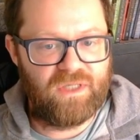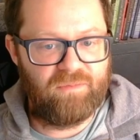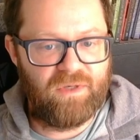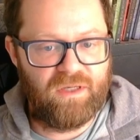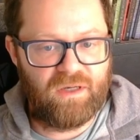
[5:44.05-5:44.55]
I
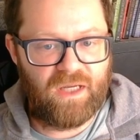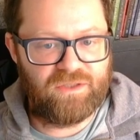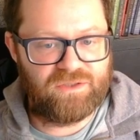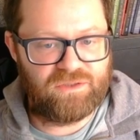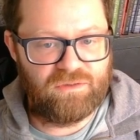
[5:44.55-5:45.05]
mean, here I can
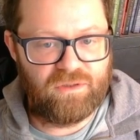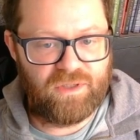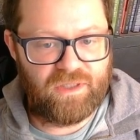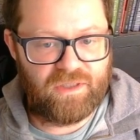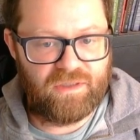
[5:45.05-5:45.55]
just
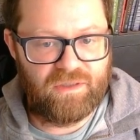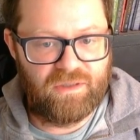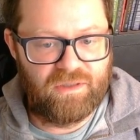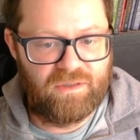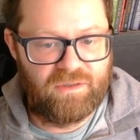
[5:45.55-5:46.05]
look at
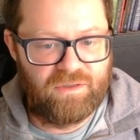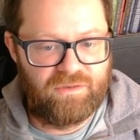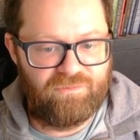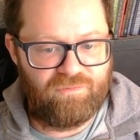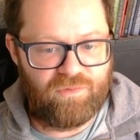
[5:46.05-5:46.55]

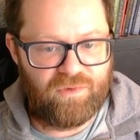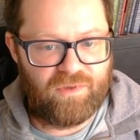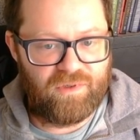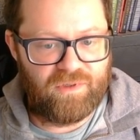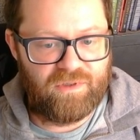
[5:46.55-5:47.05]
for
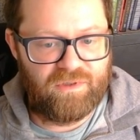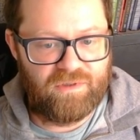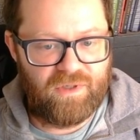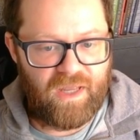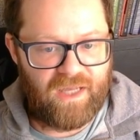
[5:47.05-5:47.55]
the
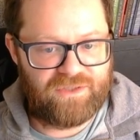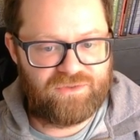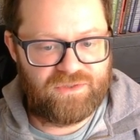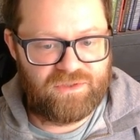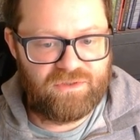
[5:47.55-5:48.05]

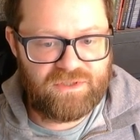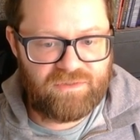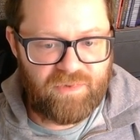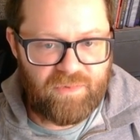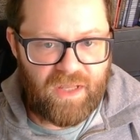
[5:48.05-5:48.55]
asterisks. There don't
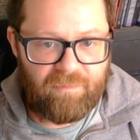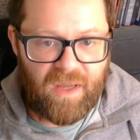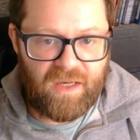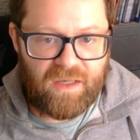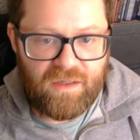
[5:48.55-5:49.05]
seem to be that
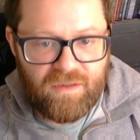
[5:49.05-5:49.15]
many.